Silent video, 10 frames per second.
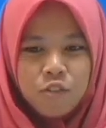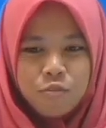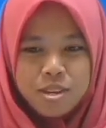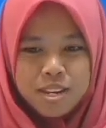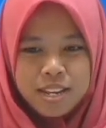
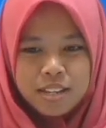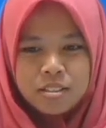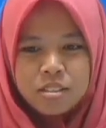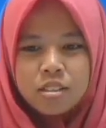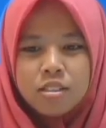of
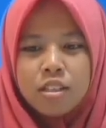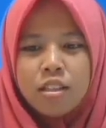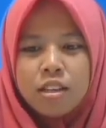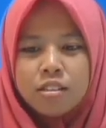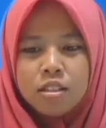meanings
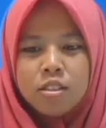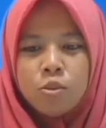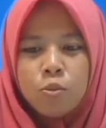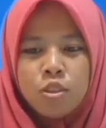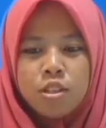that exist